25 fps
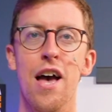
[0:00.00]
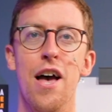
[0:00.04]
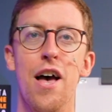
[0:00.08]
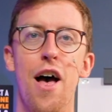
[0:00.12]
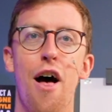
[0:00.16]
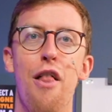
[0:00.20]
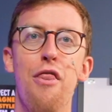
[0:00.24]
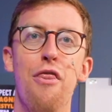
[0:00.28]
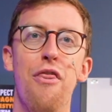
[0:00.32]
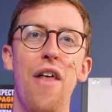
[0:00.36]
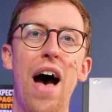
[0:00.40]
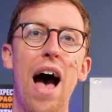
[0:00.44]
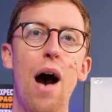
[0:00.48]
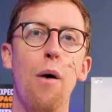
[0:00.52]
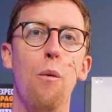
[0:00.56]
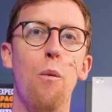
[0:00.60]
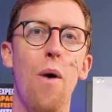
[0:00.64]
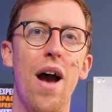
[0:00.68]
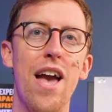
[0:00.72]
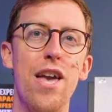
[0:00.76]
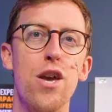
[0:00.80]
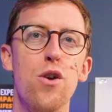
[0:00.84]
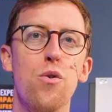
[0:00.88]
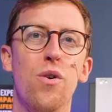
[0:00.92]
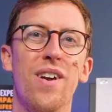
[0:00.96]
And that way
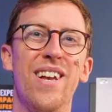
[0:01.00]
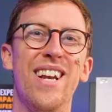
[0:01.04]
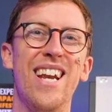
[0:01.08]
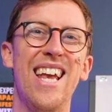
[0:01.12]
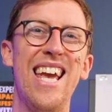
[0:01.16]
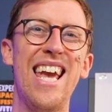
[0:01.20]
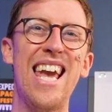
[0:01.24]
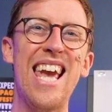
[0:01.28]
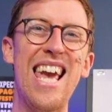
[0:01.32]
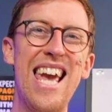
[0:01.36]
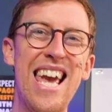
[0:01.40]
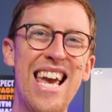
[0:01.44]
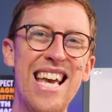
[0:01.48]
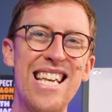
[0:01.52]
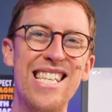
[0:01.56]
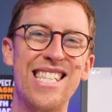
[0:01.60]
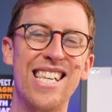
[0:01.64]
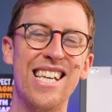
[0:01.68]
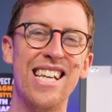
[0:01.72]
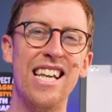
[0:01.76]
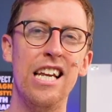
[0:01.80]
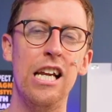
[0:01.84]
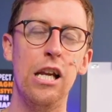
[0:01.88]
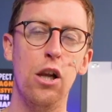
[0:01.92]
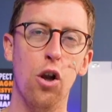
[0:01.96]
you can
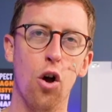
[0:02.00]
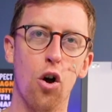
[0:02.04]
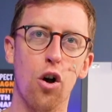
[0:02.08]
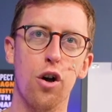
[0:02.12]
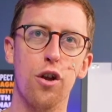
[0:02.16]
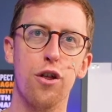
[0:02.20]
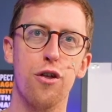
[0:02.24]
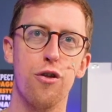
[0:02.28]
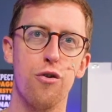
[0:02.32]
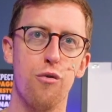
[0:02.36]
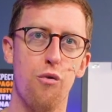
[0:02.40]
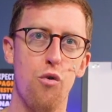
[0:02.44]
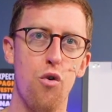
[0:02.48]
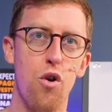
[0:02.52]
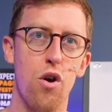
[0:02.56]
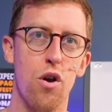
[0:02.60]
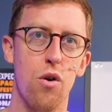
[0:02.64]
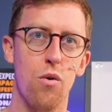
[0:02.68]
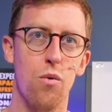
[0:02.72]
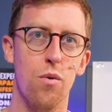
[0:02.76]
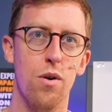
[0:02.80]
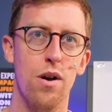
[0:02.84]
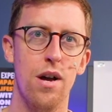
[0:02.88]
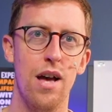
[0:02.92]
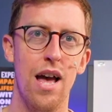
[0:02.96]
easily look
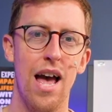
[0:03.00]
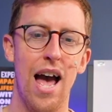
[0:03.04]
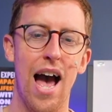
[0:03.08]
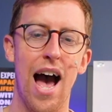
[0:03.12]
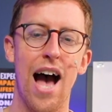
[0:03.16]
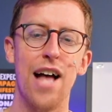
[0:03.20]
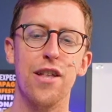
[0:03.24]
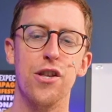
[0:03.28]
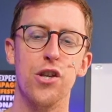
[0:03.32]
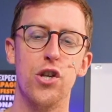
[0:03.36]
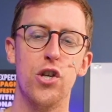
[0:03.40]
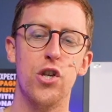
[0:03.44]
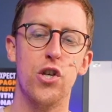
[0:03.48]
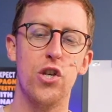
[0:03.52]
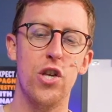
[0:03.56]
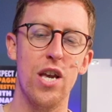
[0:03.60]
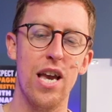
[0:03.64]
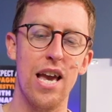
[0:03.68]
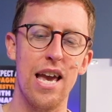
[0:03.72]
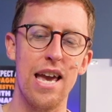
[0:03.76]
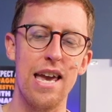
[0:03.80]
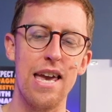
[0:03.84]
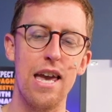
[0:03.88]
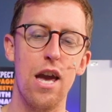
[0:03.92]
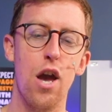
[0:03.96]
through and
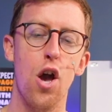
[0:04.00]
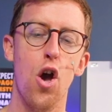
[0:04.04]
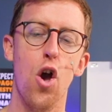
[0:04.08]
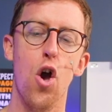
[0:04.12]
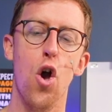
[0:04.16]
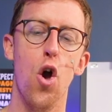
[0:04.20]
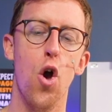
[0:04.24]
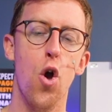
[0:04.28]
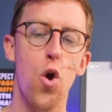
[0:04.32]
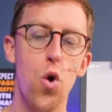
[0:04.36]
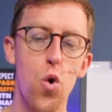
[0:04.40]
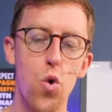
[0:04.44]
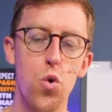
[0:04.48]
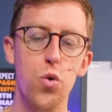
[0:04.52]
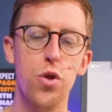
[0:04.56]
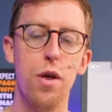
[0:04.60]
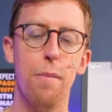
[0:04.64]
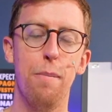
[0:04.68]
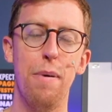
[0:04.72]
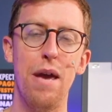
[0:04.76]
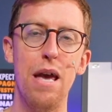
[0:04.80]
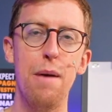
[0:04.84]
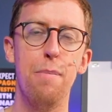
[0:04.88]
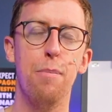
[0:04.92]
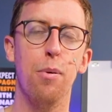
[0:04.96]
see who the
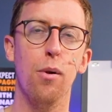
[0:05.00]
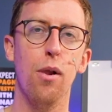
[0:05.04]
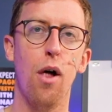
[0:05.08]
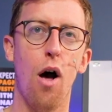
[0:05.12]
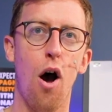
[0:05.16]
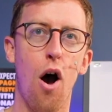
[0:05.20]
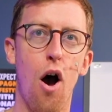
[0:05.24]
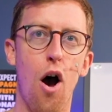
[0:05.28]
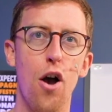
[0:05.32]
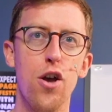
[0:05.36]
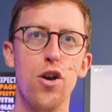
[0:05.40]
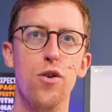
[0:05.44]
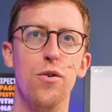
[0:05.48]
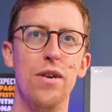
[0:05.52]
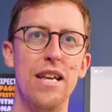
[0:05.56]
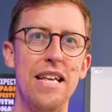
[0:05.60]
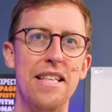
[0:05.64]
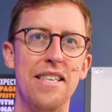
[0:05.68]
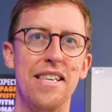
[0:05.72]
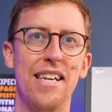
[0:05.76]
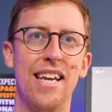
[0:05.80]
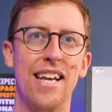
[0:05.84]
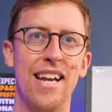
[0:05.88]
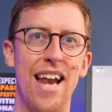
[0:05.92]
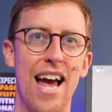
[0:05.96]
people are you need
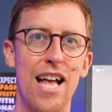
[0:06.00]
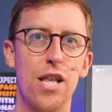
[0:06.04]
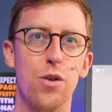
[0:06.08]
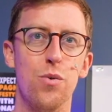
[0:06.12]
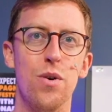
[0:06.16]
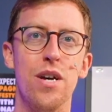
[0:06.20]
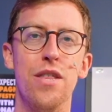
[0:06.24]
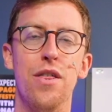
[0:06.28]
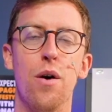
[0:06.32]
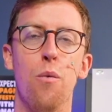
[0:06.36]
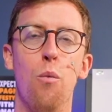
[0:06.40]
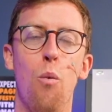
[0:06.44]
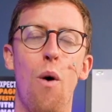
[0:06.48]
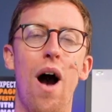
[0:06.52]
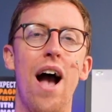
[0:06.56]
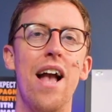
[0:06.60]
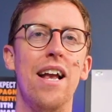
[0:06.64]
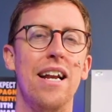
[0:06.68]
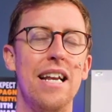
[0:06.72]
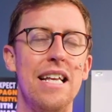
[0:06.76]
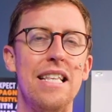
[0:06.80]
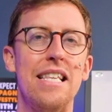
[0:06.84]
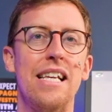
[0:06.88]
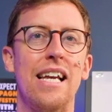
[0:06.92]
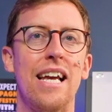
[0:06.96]
to connect with and why you
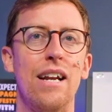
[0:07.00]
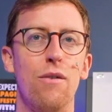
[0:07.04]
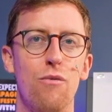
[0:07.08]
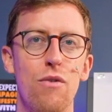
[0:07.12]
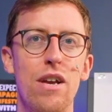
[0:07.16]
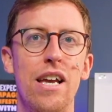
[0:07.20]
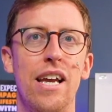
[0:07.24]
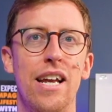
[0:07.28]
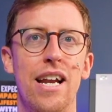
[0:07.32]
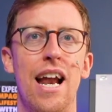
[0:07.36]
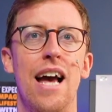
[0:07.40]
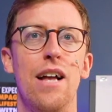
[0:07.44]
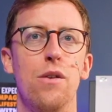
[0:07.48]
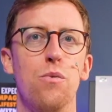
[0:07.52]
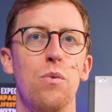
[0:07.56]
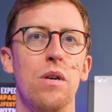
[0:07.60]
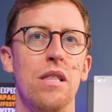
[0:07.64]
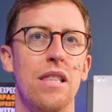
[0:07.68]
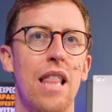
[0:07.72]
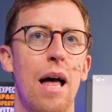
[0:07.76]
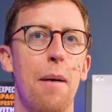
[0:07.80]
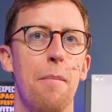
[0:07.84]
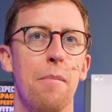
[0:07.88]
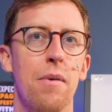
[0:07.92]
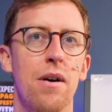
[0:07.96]
need to reconnect with
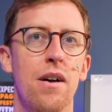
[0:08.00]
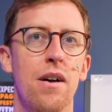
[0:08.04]
them.